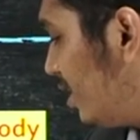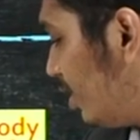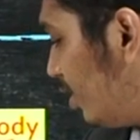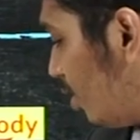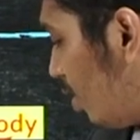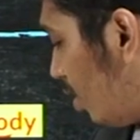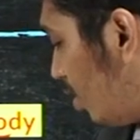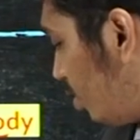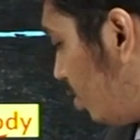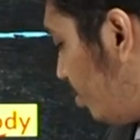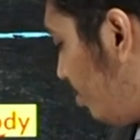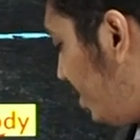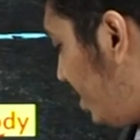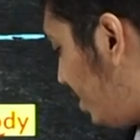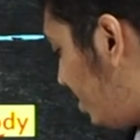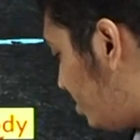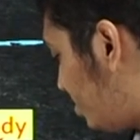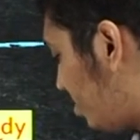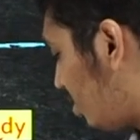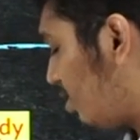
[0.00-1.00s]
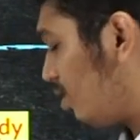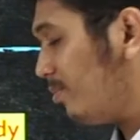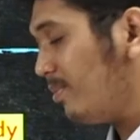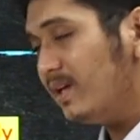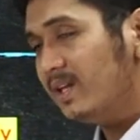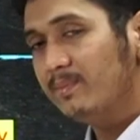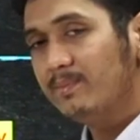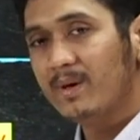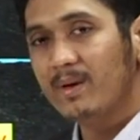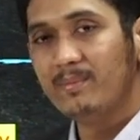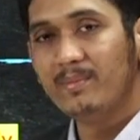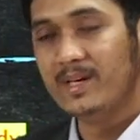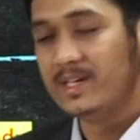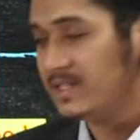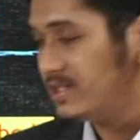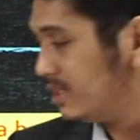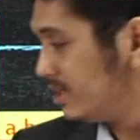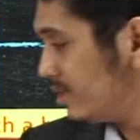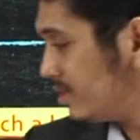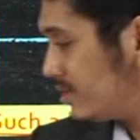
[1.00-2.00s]
not to be resolved by the
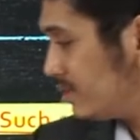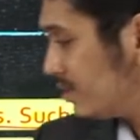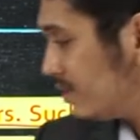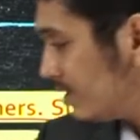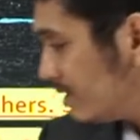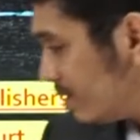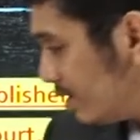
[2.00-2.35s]
publishers